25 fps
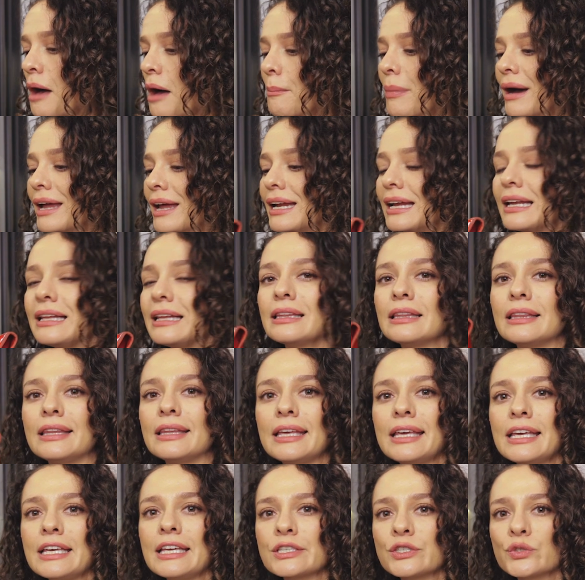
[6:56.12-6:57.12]
but in
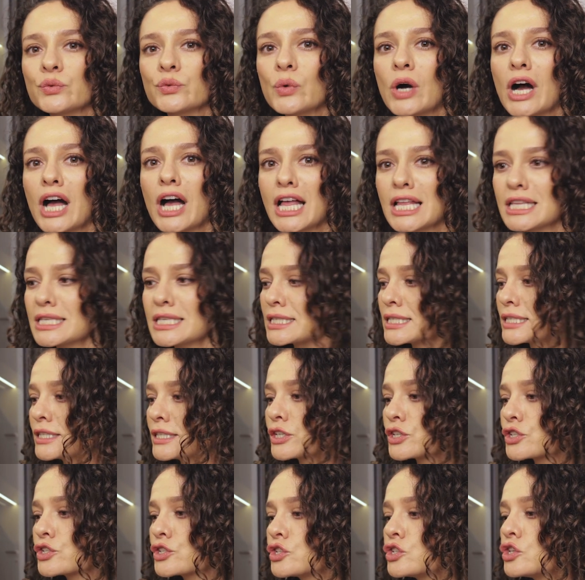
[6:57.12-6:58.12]
these ones
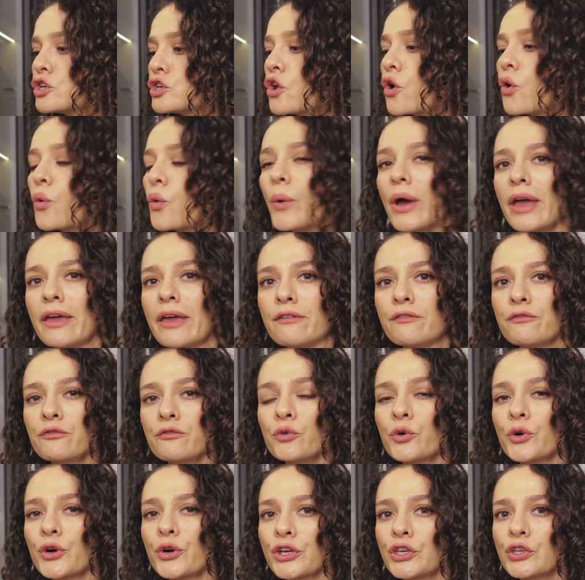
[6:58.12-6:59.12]
there's no way
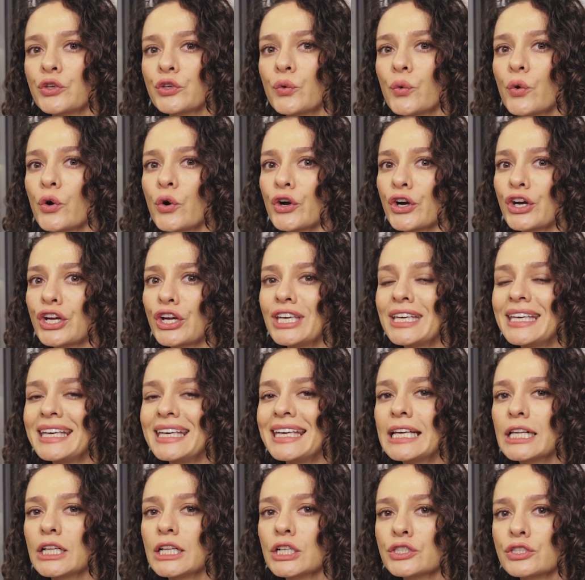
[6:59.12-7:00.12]
for your
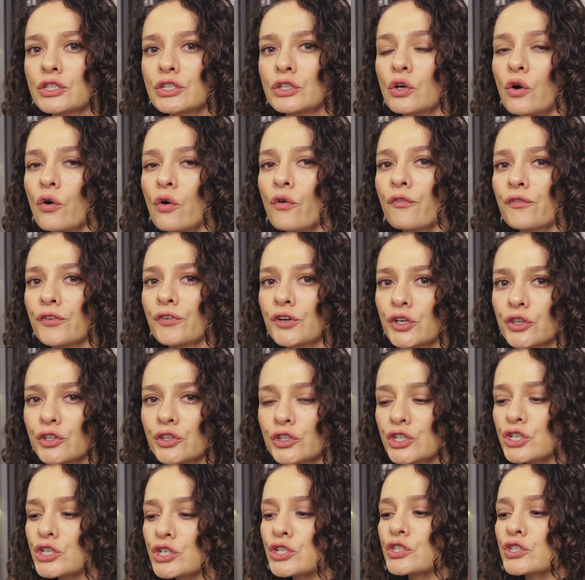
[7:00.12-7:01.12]
heel to go further,